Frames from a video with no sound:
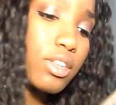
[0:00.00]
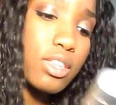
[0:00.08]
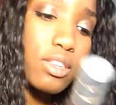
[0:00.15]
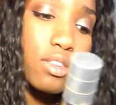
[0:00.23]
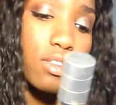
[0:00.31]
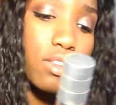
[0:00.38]
Well,
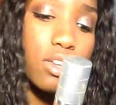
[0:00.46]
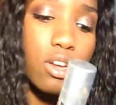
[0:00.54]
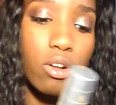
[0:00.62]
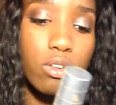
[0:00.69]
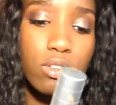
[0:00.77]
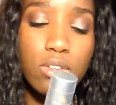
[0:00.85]
this is the
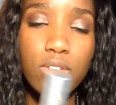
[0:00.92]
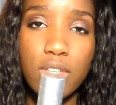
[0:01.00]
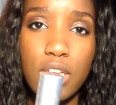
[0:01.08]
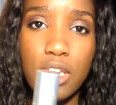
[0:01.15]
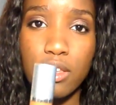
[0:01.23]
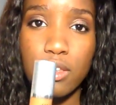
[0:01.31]
Coastal
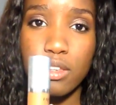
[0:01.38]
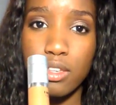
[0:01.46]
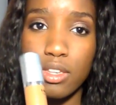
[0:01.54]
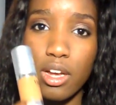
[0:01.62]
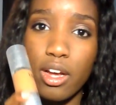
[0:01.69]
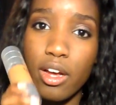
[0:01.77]

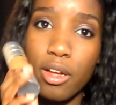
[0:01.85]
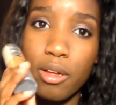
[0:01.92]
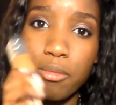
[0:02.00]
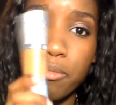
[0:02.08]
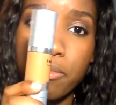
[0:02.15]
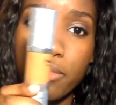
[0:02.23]
Scents
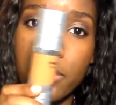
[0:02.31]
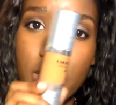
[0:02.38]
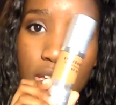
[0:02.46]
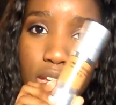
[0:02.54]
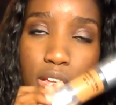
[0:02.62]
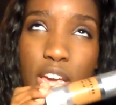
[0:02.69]

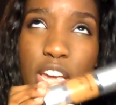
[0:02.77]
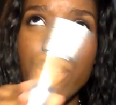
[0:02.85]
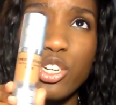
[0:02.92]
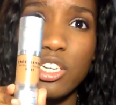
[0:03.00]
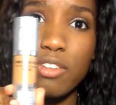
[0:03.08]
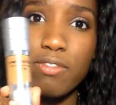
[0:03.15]

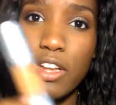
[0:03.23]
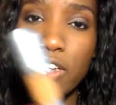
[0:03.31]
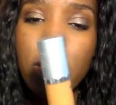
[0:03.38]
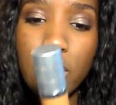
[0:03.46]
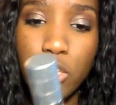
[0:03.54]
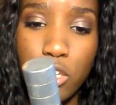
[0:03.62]
HD
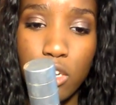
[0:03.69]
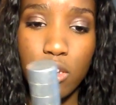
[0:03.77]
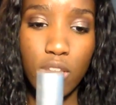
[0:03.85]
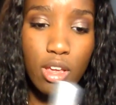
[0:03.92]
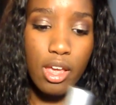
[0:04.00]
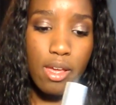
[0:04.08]

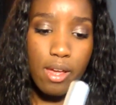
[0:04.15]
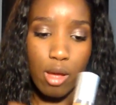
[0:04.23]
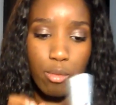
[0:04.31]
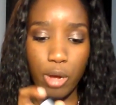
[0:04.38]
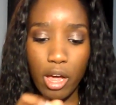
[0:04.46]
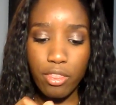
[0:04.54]
foundation.
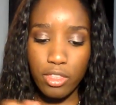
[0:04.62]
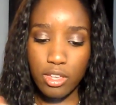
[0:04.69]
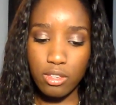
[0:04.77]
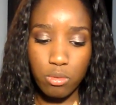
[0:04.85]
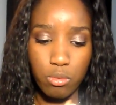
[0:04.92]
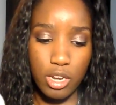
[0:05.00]
I bought
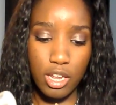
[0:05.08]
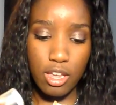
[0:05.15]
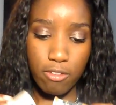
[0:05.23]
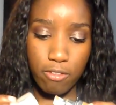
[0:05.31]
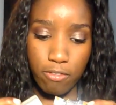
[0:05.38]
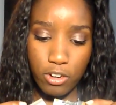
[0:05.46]
this when
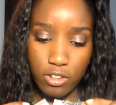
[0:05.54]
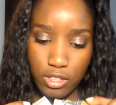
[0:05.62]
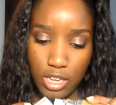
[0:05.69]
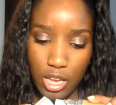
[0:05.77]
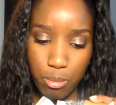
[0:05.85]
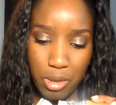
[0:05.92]
it
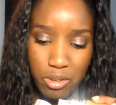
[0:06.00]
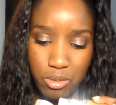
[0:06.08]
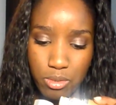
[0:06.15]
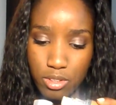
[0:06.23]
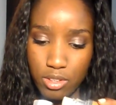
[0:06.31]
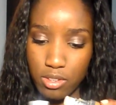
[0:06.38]
first came out.
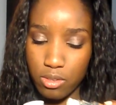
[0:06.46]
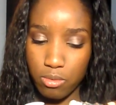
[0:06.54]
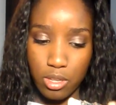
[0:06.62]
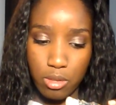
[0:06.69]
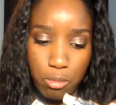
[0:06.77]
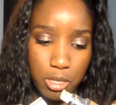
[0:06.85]
Ooh, this is
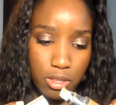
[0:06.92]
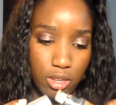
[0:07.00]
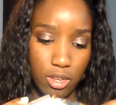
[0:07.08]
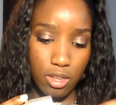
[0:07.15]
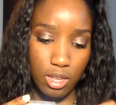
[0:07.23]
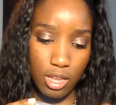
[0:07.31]
really messy.